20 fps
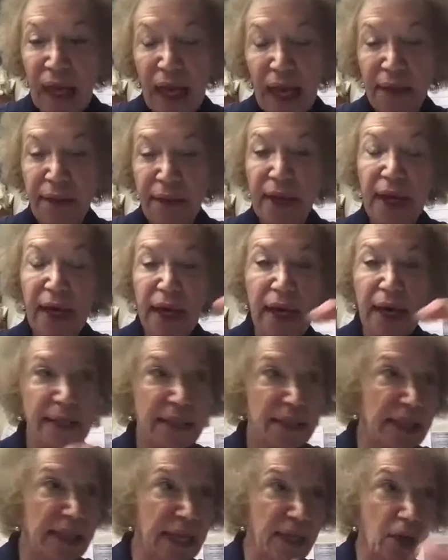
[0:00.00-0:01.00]
And then I
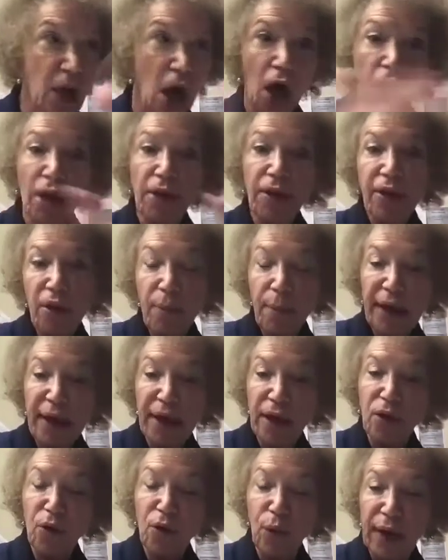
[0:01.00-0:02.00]
send all their
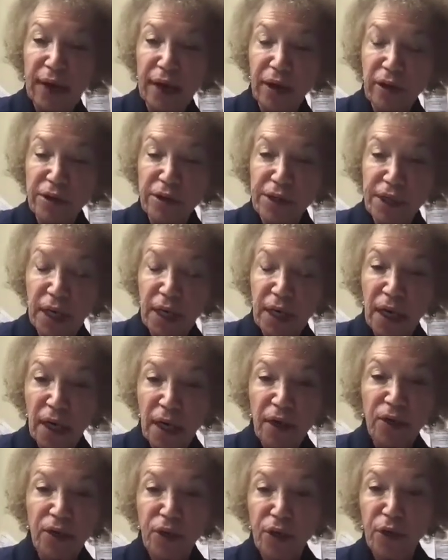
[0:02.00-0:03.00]
medical records
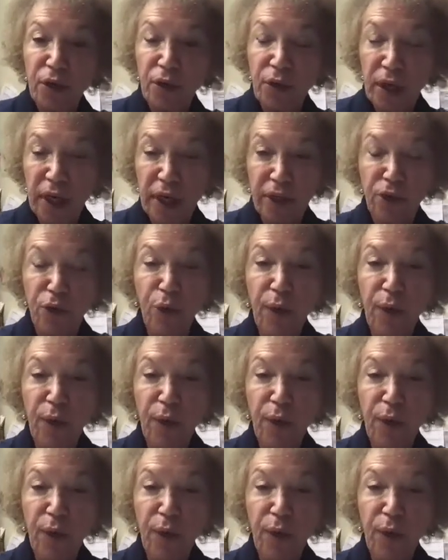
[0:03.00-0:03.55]
to Dr.